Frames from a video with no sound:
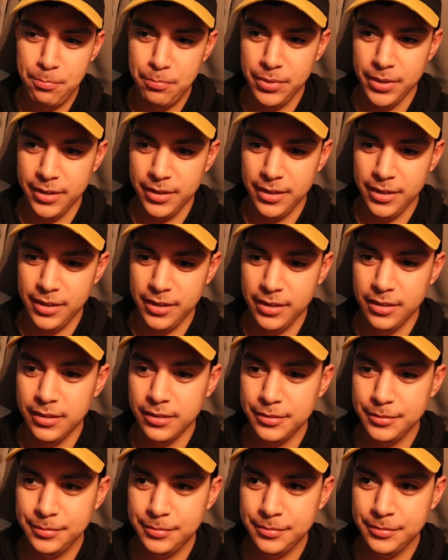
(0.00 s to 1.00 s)

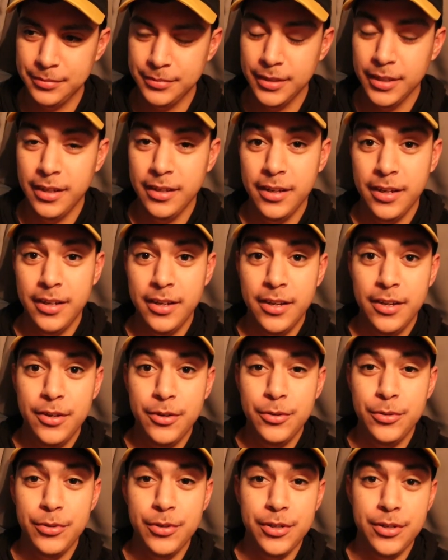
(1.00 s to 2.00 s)
But
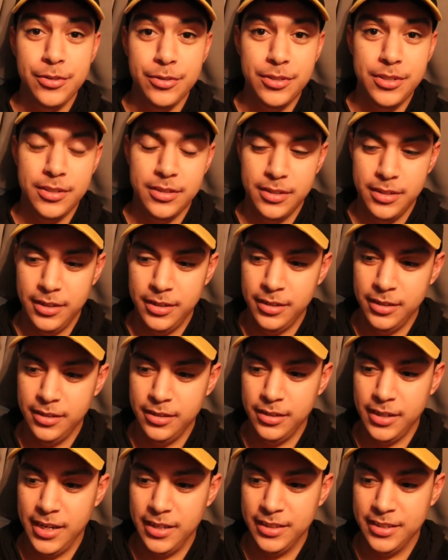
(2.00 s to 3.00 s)
who knows?
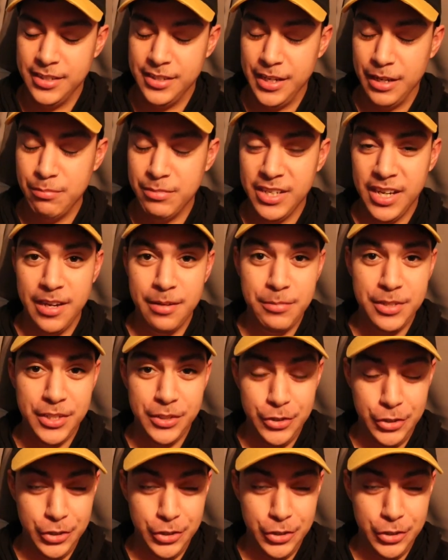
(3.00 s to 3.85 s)
At the same time, this